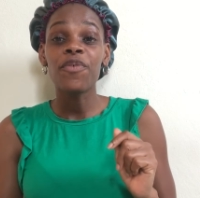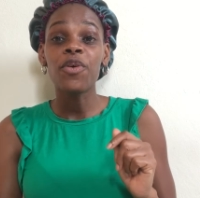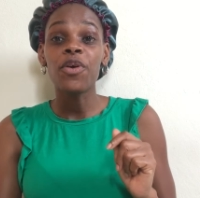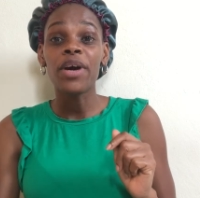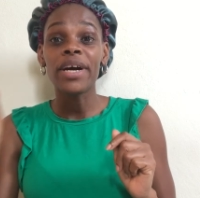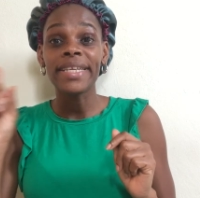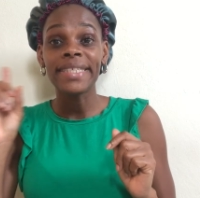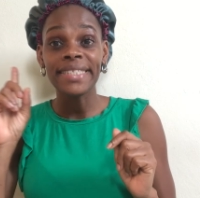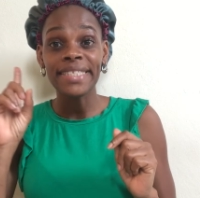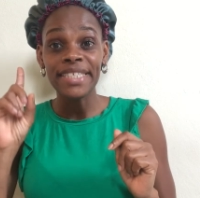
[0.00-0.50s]

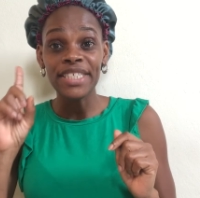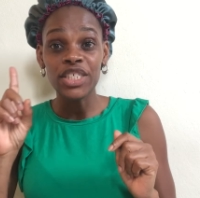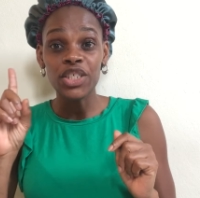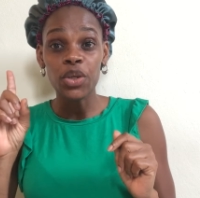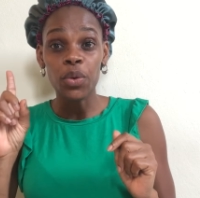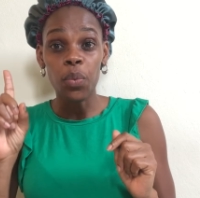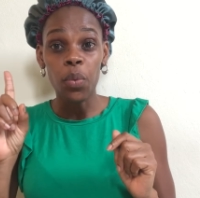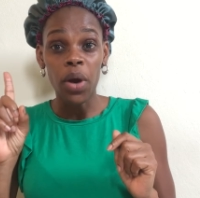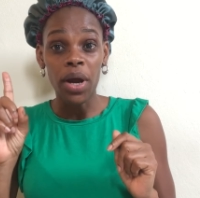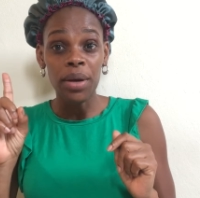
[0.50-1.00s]
for a
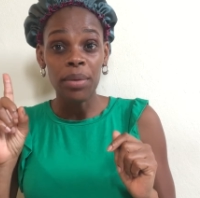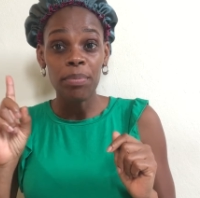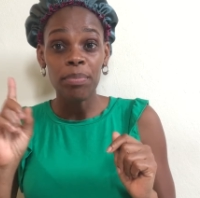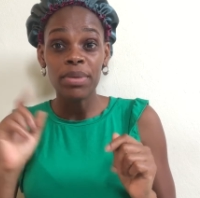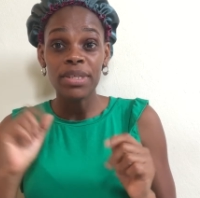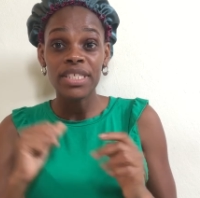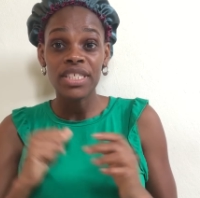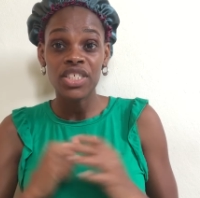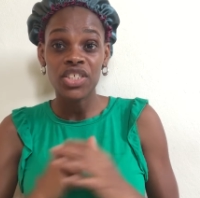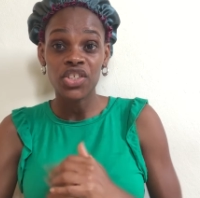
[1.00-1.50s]
teacher one
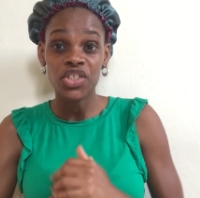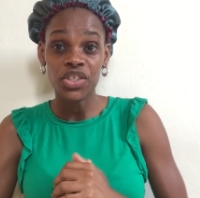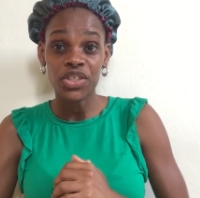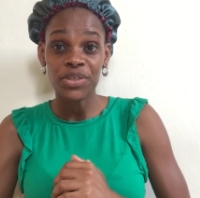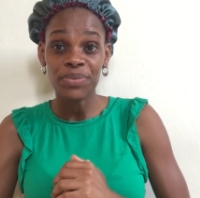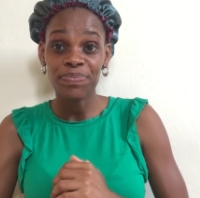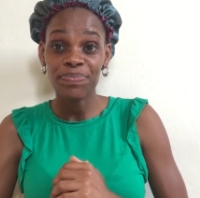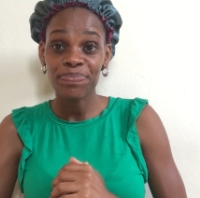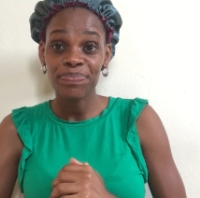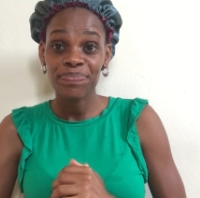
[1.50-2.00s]
position.